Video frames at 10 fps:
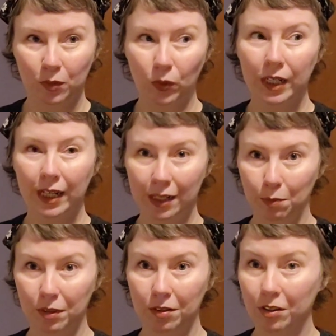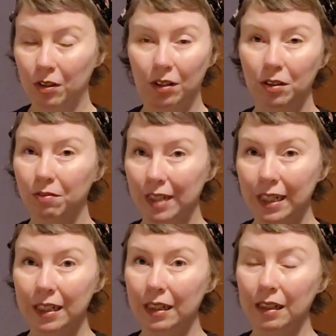We can't. So I could have
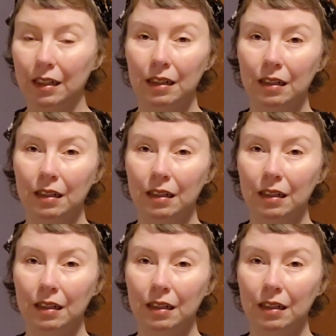taken